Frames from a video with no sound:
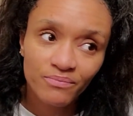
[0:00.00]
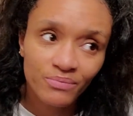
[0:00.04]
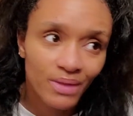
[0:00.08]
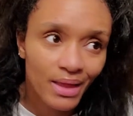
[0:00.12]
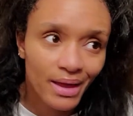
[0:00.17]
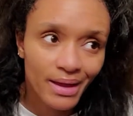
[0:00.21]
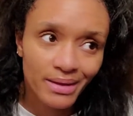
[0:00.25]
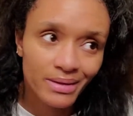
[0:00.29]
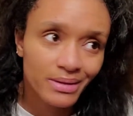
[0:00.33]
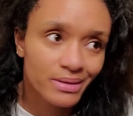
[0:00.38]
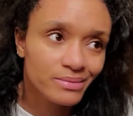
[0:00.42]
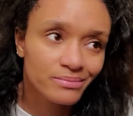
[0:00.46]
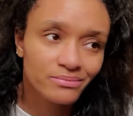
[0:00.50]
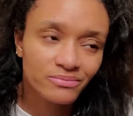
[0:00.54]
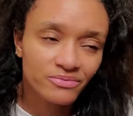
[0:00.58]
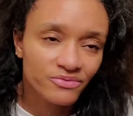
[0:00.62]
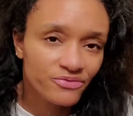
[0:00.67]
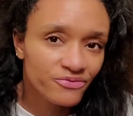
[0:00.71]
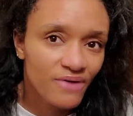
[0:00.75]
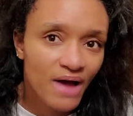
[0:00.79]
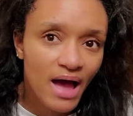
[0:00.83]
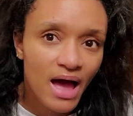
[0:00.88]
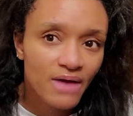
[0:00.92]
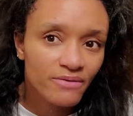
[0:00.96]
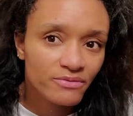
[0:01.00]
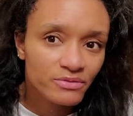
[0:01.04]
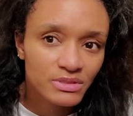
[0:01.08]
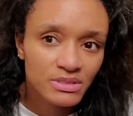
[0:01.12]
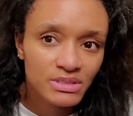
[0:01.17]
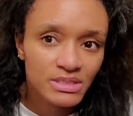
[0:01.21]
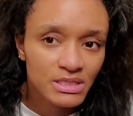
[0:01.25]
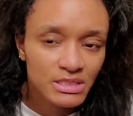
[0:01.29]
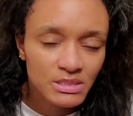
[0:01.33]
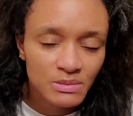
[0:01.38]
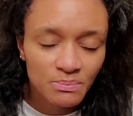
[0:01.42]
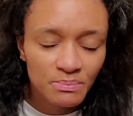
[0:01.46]
like 5 or
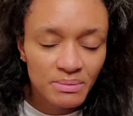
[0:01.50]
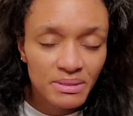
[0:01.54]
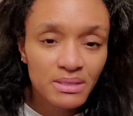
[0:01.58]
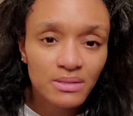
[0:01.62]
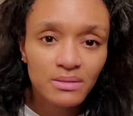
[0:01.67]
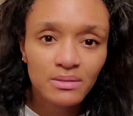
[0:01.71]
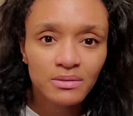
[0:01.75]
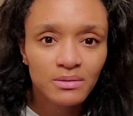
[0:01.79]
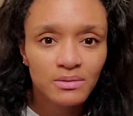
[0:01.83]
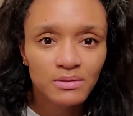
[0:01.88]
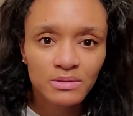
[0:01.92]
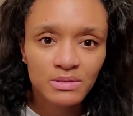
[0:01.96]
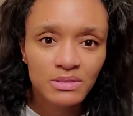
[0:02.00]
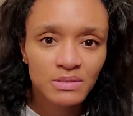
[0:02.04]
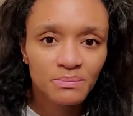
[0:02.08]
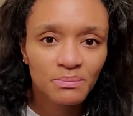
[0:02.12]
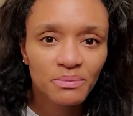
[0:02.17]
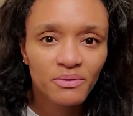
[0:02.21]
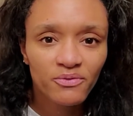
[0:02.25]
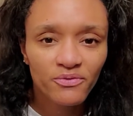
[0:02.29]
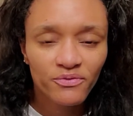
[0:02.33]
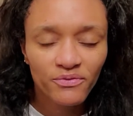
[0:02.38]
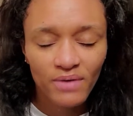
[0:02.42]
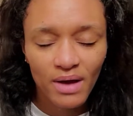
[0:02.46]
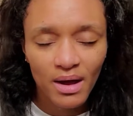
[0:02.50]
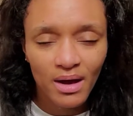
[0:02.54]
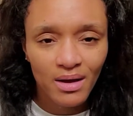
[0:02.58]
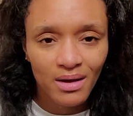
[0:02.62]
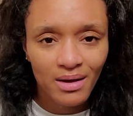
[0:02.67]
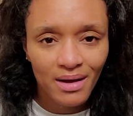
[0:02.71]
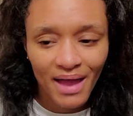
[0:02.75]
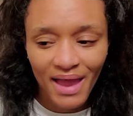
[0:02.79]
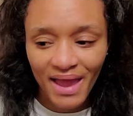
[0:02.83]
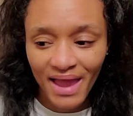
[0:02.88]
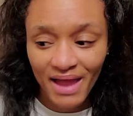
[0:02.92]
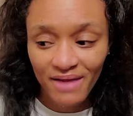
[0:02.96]
6 bills
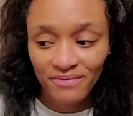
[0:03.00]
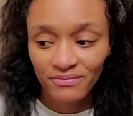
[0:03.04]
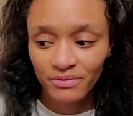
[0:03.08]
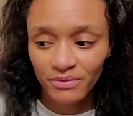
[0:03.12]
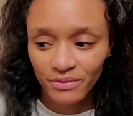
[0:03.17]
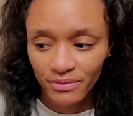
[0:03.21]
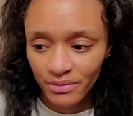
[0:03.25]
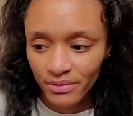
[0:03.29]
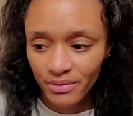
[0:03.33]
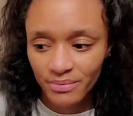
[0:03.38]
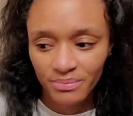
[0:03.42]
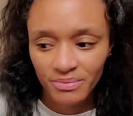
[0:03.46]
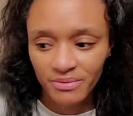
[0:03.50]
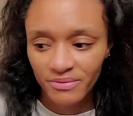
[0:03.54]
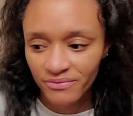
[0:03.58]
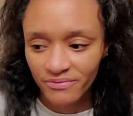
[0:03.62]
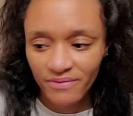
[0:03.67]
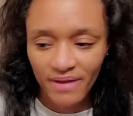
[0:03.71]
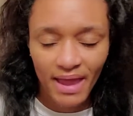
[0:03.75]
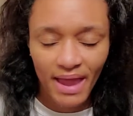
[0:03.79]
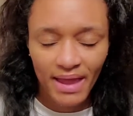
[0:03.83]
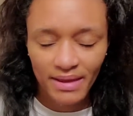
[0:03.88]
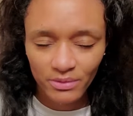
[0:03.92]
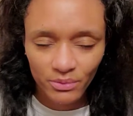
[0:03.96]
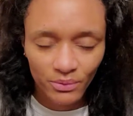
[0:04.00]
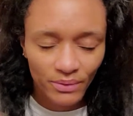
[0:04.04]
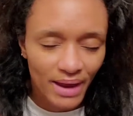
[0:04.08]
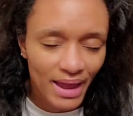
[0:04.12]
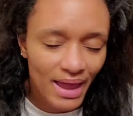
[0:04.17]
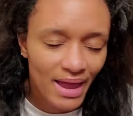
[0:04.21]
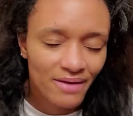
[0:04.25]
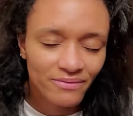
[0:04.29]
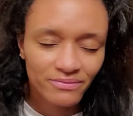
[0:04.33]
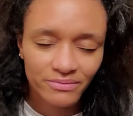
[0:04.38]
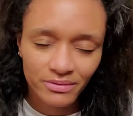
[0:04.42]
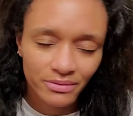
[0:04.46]
after the fact or
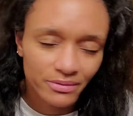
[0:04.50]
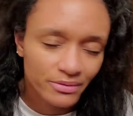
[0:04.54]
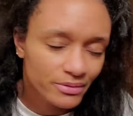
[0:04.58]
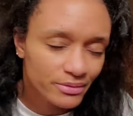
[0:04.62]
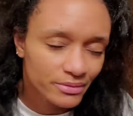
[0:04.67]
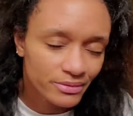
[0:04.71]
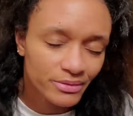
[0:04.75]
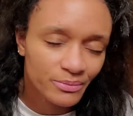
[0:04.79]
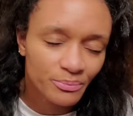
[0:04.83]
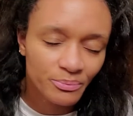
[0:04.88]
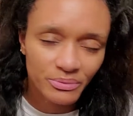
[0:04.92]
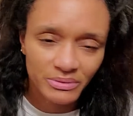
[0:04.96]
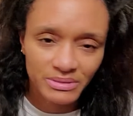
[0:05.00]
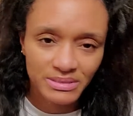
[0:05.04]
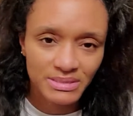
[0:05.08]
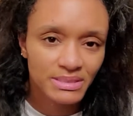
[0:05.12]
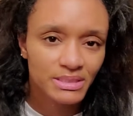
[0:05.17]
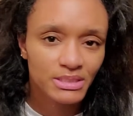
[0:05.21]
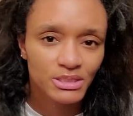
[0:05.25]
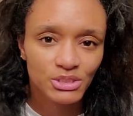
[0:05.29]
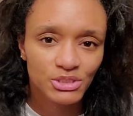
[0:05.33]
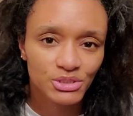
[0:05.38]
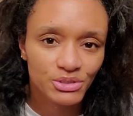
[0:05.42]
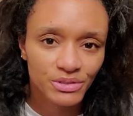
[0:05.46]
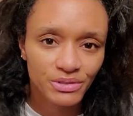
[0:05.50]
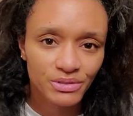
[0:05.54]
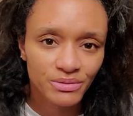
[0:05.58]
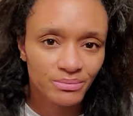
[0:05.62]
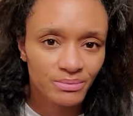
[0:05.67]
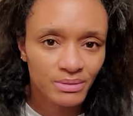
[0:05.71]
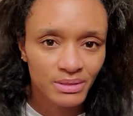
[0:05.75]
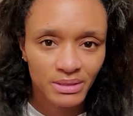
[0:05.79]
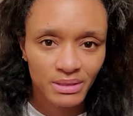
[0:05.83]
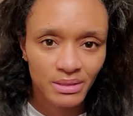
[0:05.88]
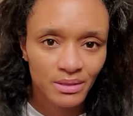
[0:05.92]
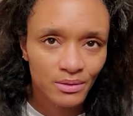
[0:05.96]
after the procedure,
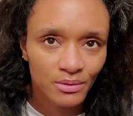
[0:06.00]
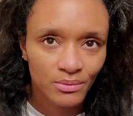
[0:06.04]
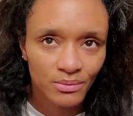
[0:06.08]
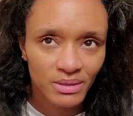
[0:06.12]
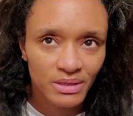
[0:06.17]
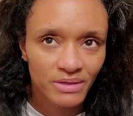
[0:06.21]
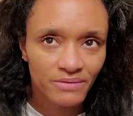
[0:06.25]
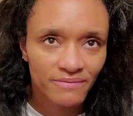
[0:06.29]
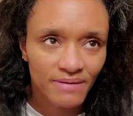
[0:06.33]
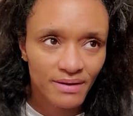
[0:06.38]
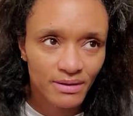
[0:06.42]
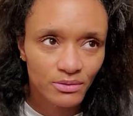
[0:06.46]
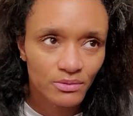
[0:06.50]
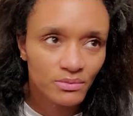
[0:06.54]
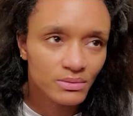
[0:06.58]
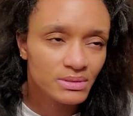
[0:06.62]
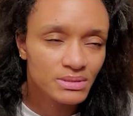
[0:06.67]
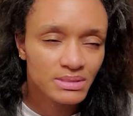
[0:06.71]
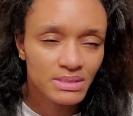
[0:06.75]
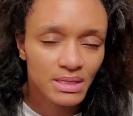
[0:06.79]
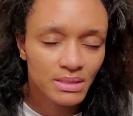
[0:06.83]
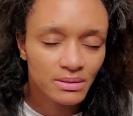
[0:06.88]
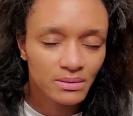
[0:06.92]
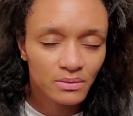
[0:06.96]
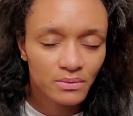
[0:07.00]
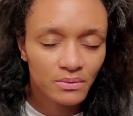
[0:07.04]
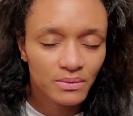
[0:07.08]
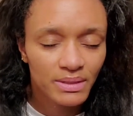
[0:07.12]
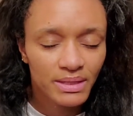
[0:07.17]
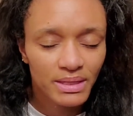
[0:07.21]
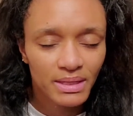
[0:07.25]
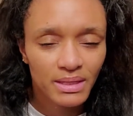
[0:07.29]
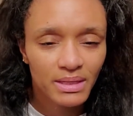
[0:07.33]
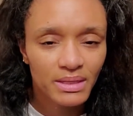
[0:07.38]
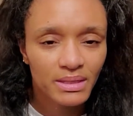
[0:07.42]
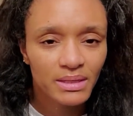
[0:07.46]
you know, if I do decide to go
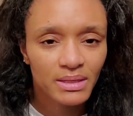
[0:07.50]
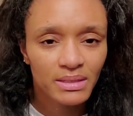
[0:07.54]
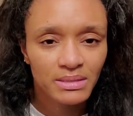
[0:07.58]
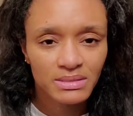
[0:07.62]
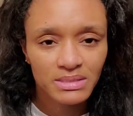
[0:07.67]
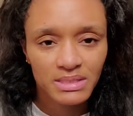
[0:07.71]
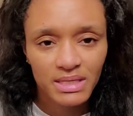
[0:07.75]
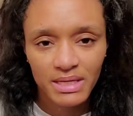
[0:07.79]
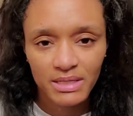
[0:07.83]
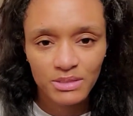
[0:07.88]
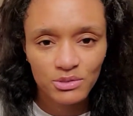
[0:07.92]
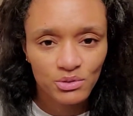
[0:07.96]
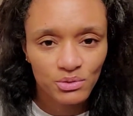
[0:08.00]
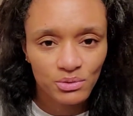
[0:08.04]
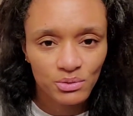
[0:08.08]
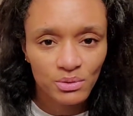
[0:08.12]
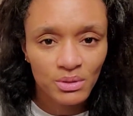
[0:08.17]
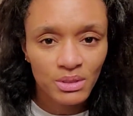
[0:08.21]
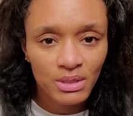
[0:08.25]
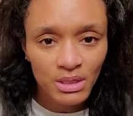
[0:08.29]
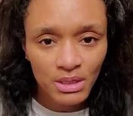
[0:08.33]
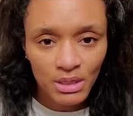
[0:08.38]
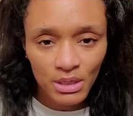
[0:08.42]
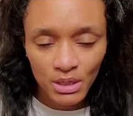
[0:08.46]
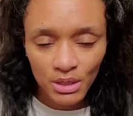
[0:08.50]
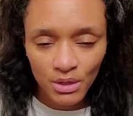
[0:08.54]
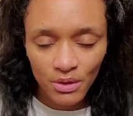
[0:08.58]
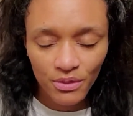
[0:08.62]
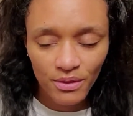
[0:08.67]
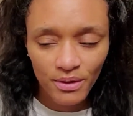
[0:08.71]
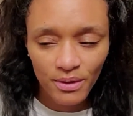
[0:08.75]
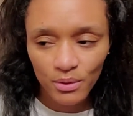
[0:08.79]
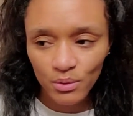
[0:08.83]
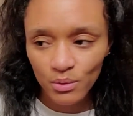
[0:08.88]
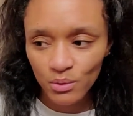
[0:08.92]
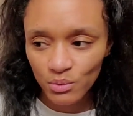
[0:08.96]
ahead and schedule
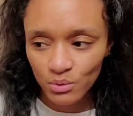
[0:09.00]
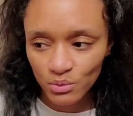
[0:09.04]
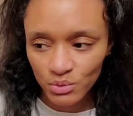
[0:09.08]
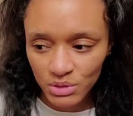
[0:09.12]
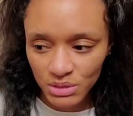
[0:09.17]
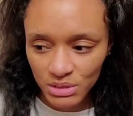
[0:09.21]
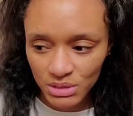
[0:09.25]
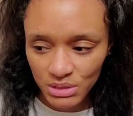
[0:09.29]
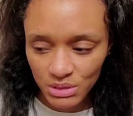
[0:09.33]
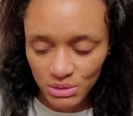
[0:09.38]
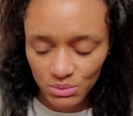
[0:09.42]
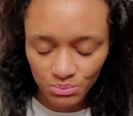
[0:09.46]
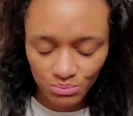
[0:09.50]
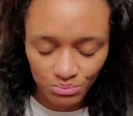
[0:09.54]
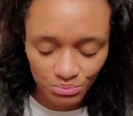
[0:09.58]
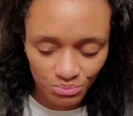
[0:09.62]
those